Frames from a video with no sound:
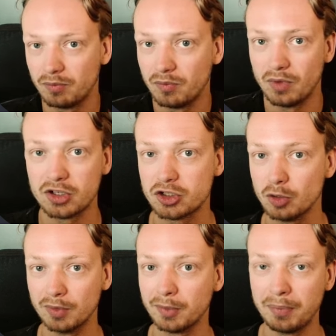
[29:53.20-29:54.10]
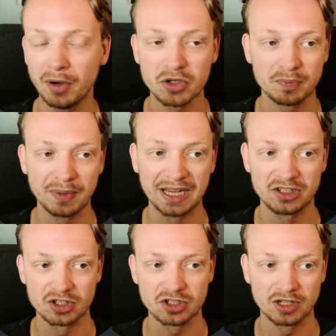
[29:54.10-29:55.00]
some of the post
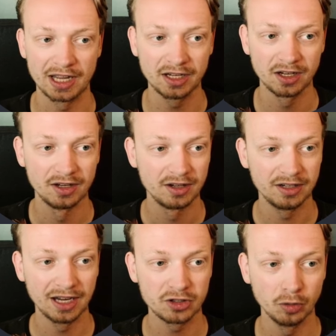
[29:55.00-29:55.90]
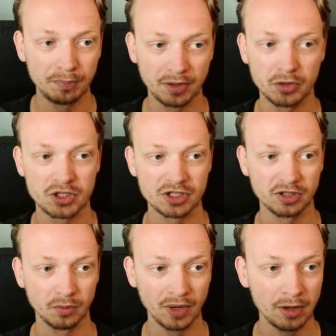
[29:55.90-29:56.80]
pages, like the actual post
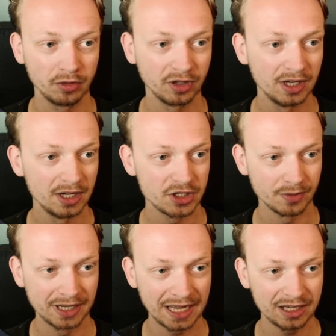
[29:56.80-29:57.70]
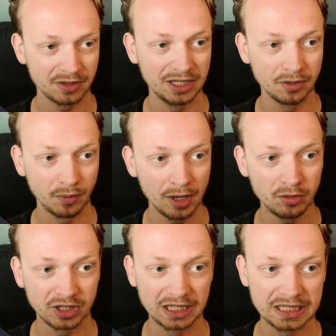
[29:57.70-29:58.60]
route. So again, in the
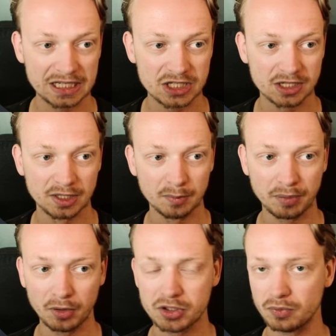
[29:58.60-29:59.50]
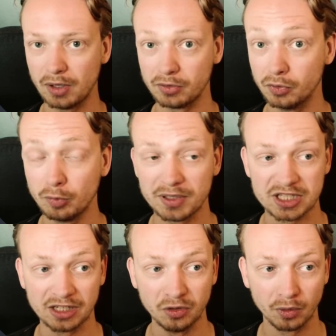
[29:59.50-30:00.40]
routing, this post route group is
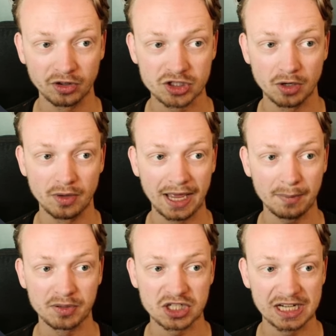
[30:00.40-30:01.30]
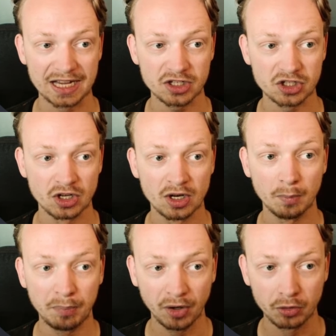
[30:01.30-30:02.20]
ignored. So
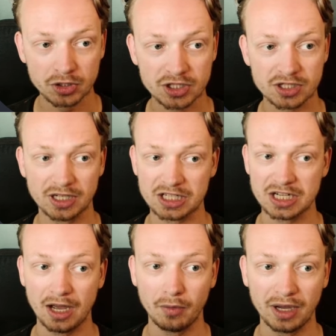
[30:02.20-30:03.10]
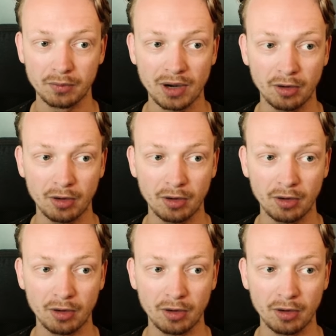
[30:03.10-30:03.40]
app/posts is now a route.